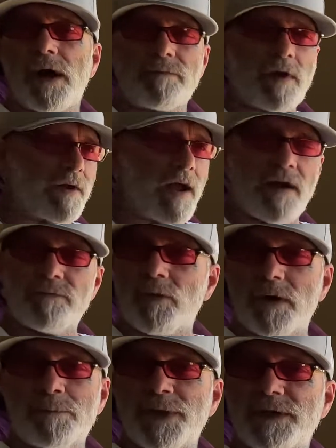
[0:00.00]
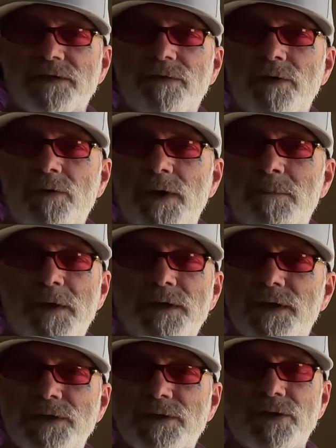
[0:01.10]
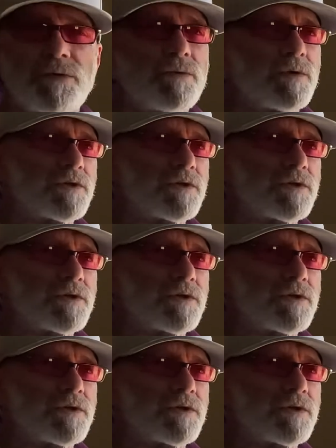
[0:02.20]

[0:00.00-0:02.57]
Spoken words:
I'd rather have one piece of equipment than two.